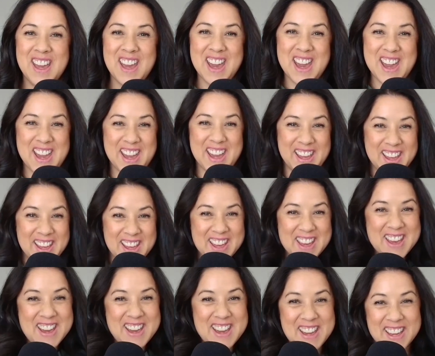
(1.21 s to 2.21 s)
Hey,
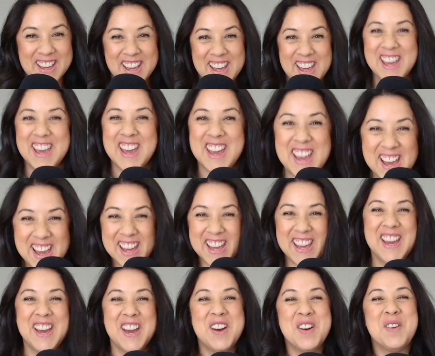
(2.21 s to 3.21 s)
hey, hey.
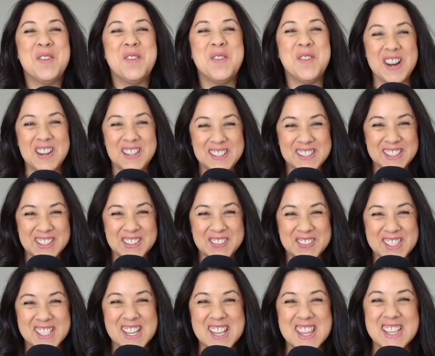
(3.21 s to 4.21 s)
Welcome
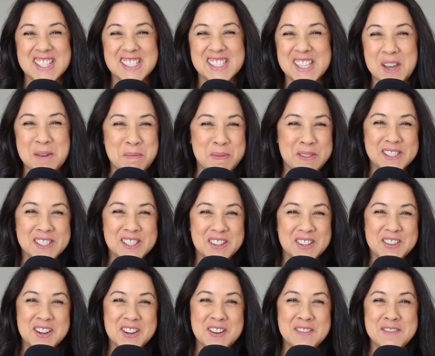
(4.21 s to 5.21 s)
to this
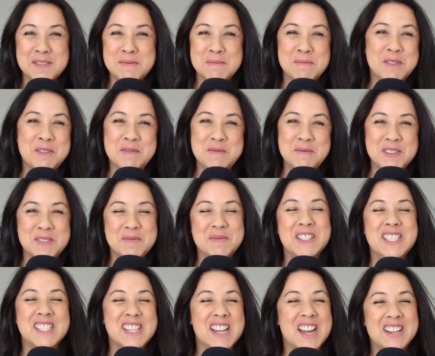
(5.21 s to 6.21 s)
episode of the Movement
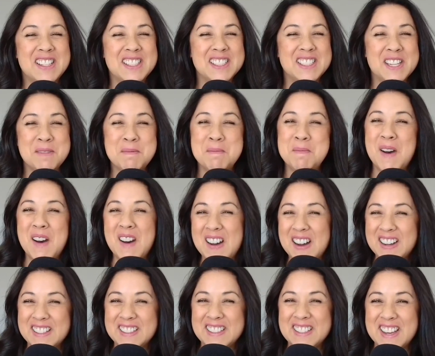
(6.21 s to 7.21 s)
Mentality
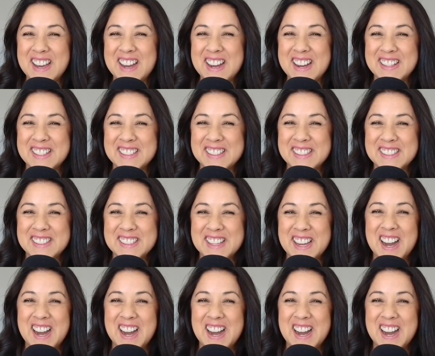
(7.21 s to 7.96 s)
Podcast.